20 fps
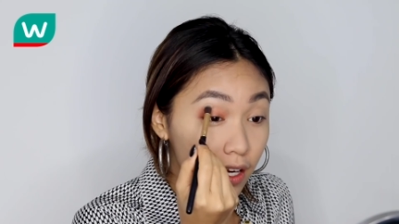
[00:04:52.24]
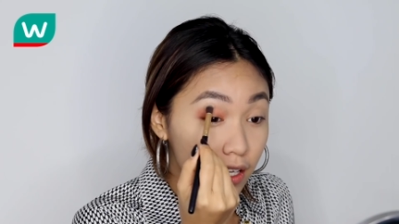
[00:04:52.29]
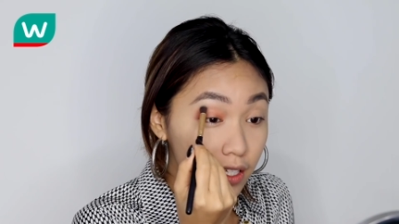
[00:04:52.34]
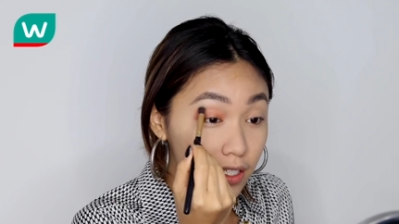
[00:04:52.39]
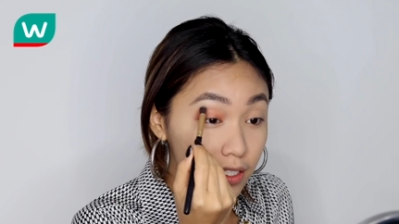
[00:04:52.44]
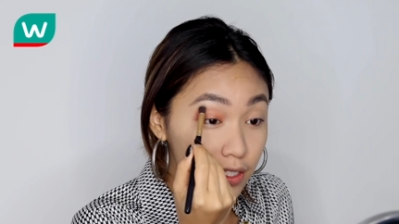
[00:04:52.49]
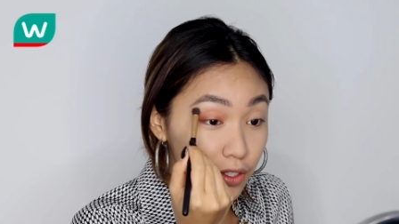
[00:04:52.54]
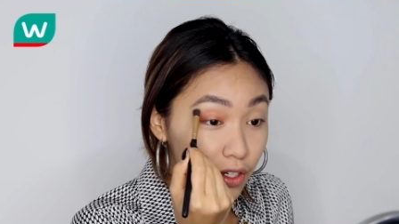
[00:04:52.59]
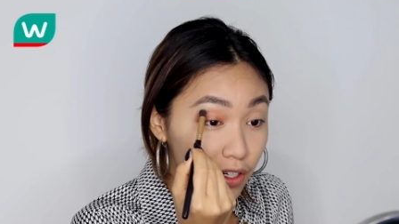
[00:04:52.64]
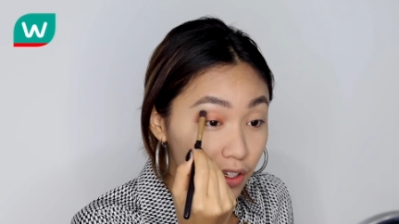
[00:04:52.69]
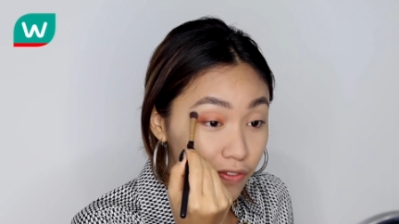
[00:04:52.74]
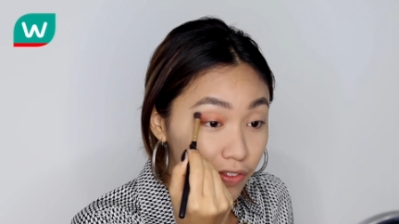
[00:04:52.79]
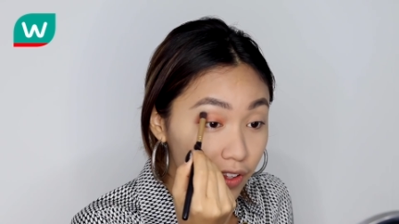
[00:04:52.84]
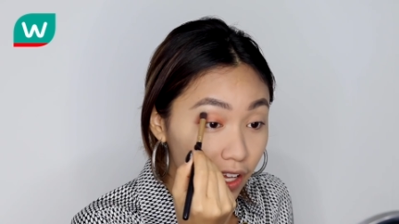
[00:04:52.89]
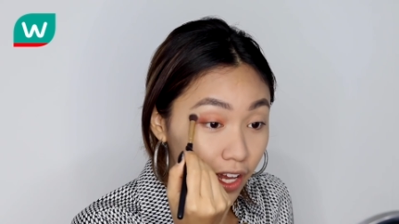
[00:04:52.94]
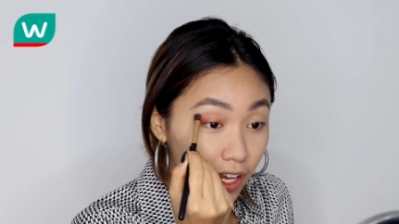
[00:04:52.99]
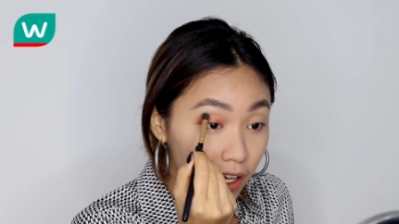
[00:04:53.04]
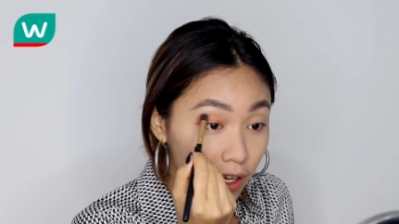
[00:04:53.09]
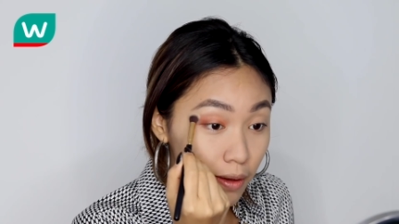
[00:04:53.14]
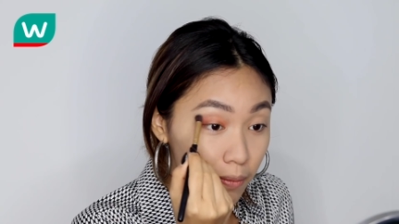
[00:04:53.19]
just sort of
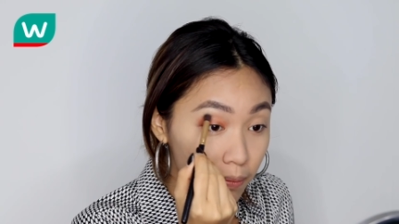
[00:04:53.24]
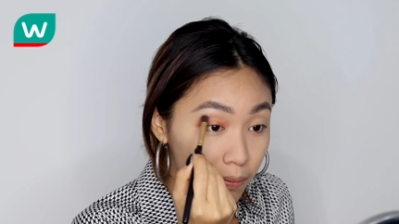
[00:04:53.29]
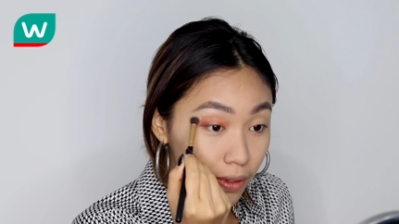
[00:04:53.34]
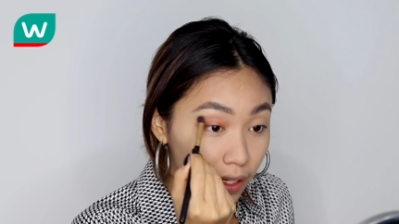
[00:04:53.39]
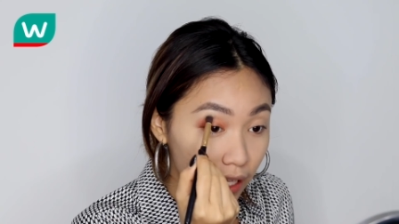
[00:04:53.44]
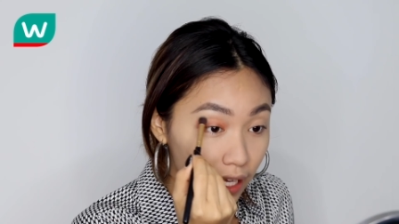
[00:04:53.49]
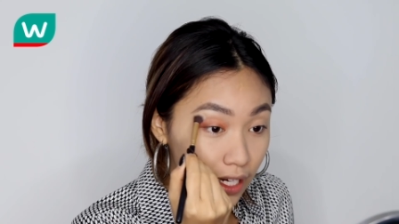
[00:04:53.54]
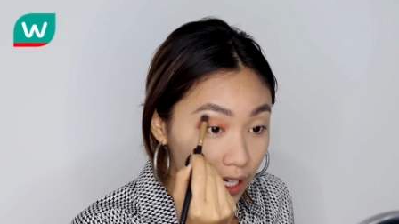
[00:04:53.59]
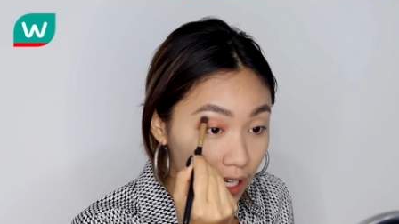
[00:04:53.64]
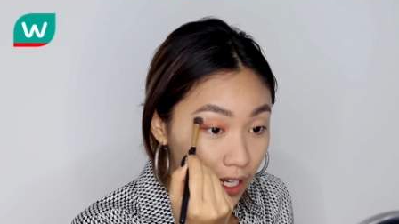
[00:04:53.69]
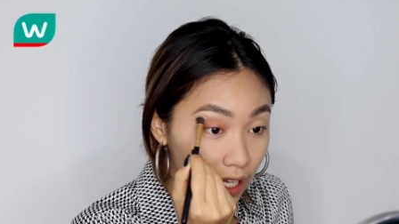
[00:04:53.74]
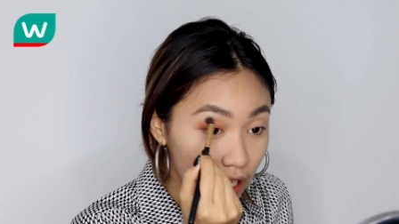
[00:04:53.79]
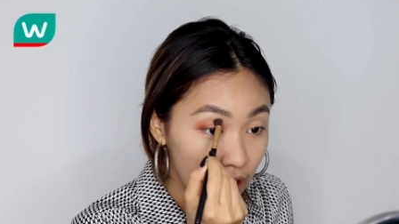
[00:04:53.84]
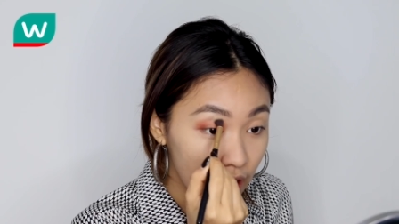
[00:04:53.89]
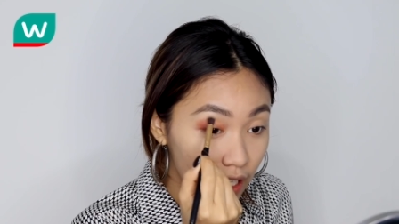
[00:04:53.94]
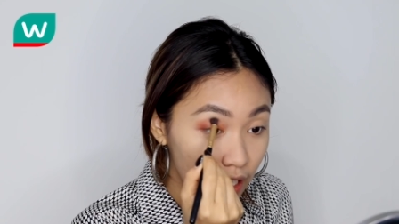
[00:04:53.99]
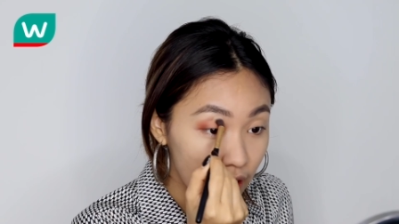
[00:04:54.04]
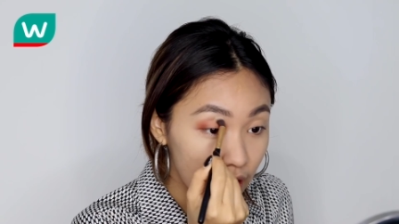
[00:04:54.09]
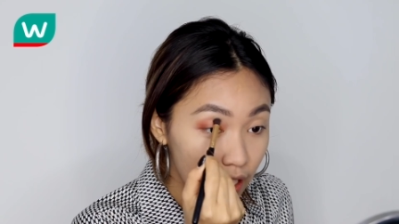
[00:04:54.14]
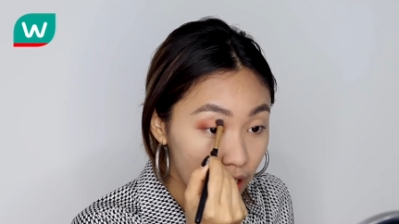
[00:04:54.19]
like blending
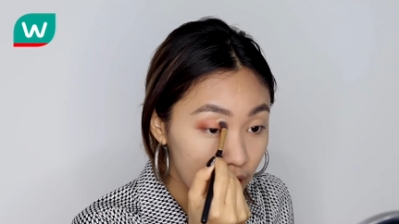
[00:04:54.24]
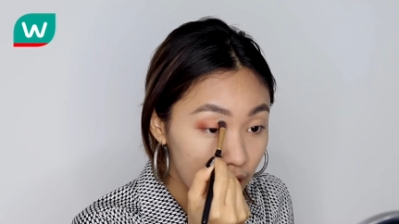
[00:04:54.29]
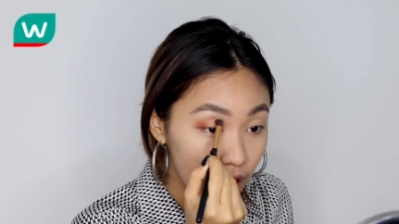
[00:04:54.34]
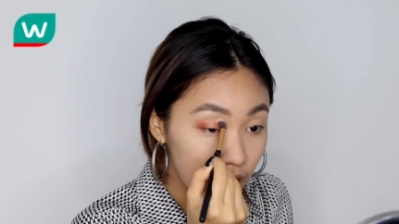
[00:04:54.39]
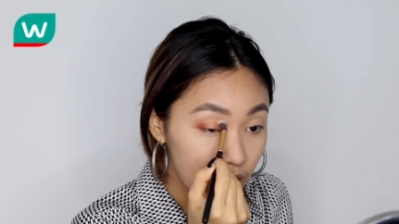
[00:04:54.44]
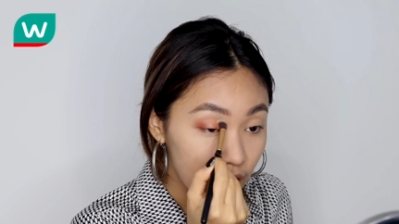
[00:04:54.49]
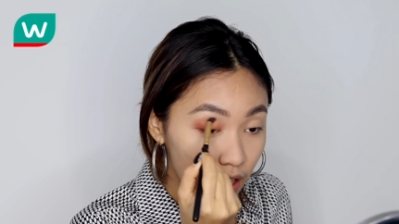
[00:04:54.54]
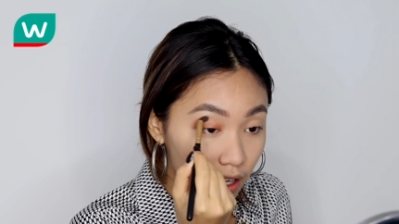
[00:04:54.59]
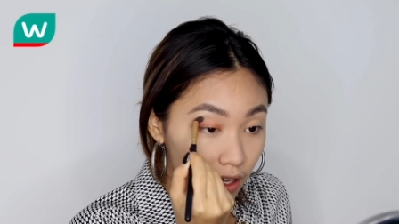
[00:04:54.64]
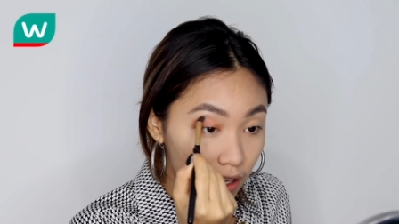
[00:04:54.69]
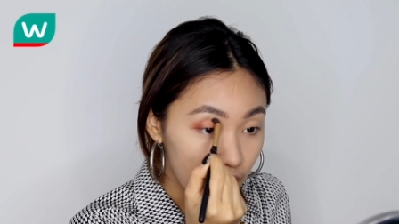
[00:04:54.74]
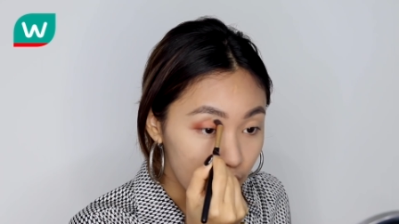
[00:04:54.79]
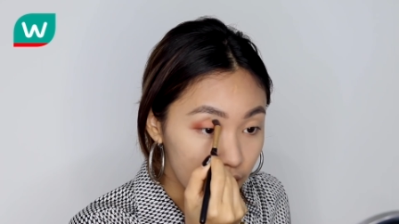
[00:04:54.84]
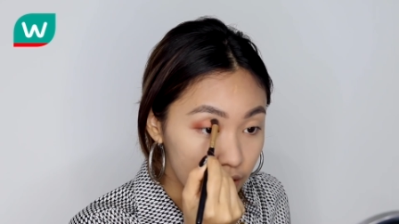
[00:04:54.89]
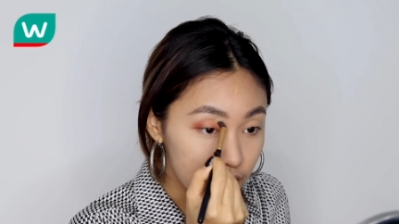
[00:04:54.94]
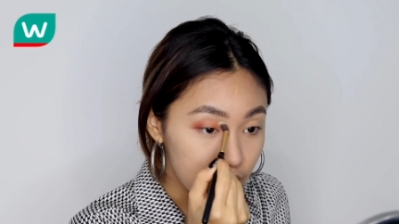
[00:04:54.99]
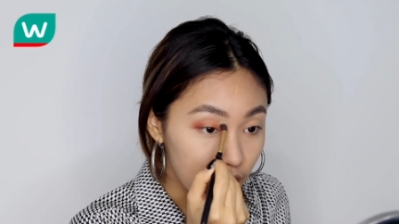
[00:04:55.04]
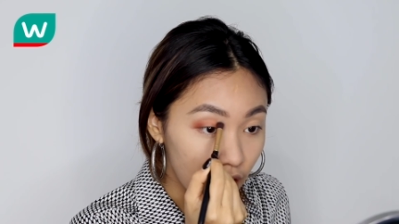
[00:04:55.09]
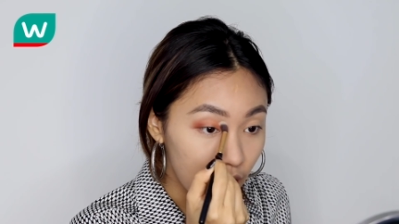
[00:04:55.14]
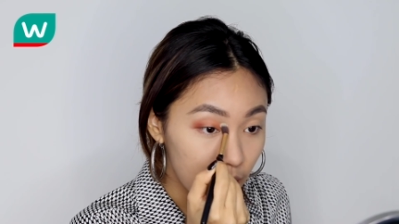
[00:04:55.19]
it on
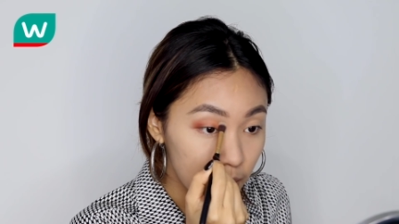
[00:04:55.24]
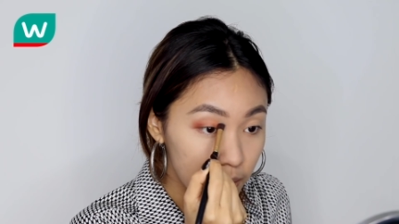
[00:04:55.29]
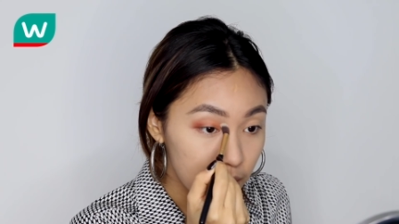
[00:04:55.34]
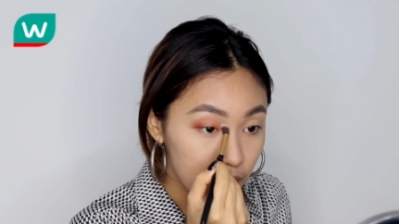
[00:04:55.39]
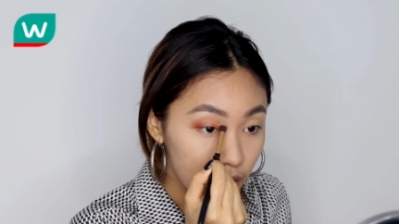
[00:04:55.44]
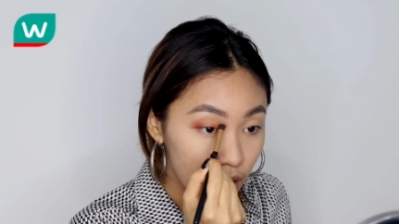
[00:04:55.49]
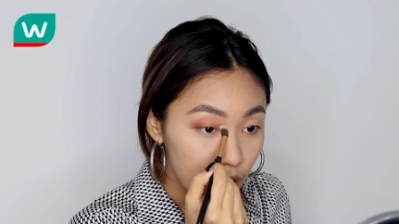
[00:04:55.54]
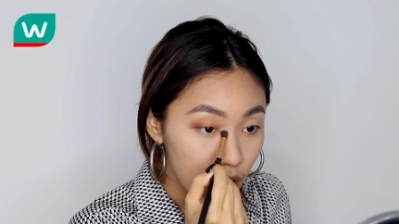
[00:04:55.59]
top